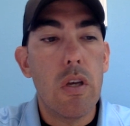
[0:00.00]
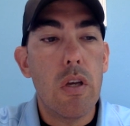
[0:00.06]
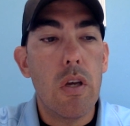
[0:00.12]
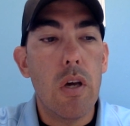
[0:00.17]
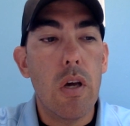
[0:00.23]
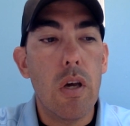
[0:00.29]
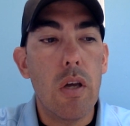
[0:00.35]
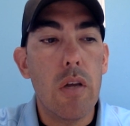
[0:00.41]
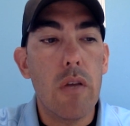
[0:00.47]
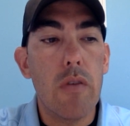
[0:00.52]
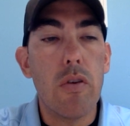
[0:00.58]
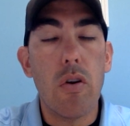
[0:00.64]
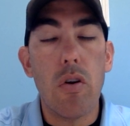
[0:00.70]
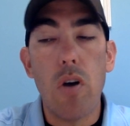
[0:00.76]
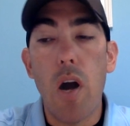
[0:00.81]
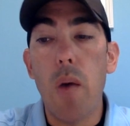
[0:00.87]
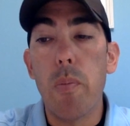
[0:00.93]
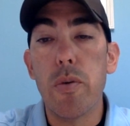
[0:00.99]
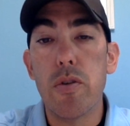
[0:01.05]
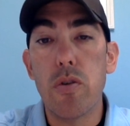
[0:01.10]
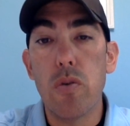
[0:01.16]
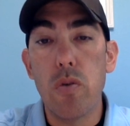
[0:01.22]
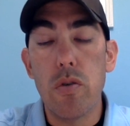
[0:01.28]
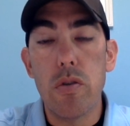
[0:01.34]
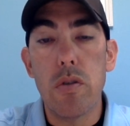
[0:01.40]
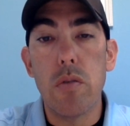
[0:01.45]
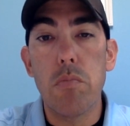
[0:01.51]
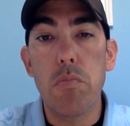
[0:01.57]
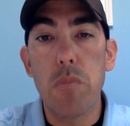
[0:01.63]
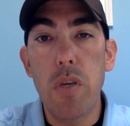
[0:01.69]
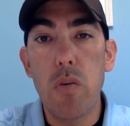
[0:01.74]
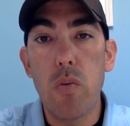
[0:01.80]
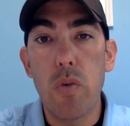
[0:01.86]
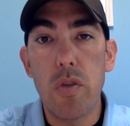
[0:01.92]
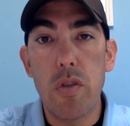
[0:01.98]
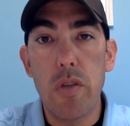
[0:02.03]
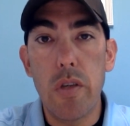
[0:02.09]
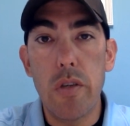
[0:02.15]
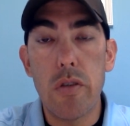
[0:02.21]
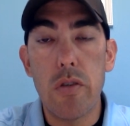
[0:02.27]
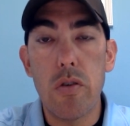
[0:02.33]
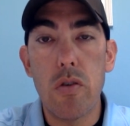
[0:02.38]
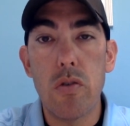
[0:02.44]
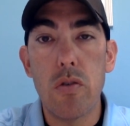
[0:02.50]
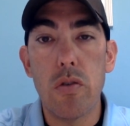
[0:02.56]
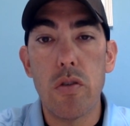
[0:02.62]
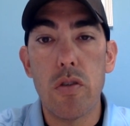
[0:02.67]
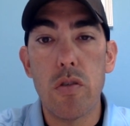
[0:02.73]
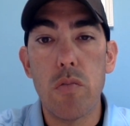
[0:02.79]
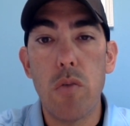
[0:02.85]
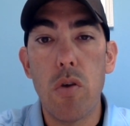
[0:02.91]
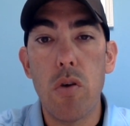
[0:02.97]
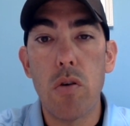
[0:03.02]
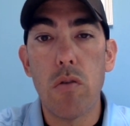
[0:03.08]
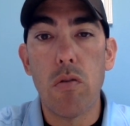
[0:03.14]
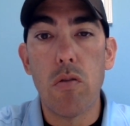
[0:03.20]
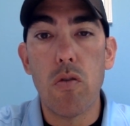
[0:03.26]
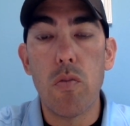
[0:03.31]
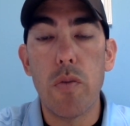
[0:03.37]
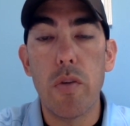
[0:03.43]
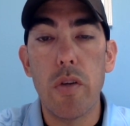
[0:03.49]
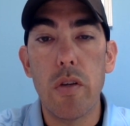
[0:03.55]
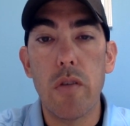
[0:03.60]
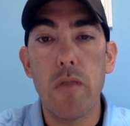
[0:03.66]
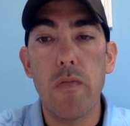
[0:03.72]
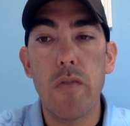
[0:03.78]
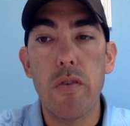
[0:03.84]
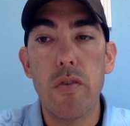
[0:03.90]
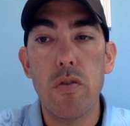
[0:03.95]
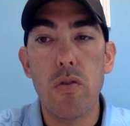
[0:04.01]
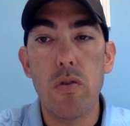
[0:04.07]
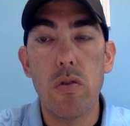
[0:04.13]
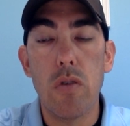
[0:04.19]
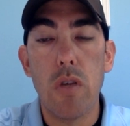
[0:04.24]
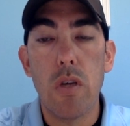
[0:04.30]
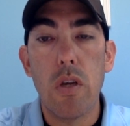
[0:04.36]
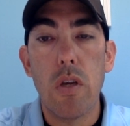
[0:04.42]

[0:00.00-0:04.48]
There are opportunities to meet with teachers in small group and individual